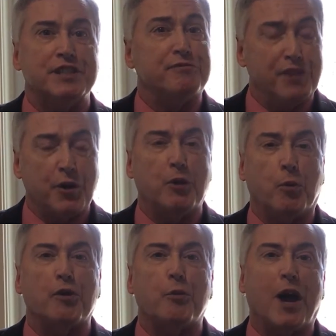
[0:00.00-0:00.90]
this very
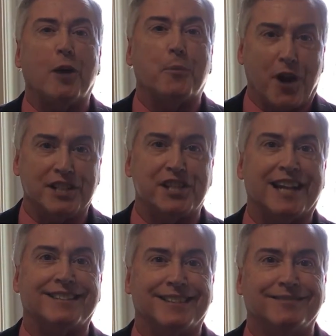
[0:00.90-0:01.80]
worthwhile
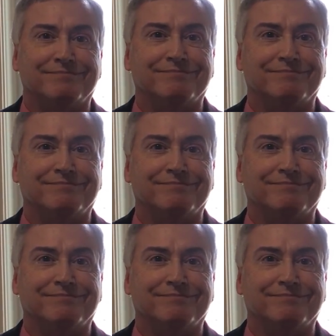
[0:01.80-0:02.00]
project.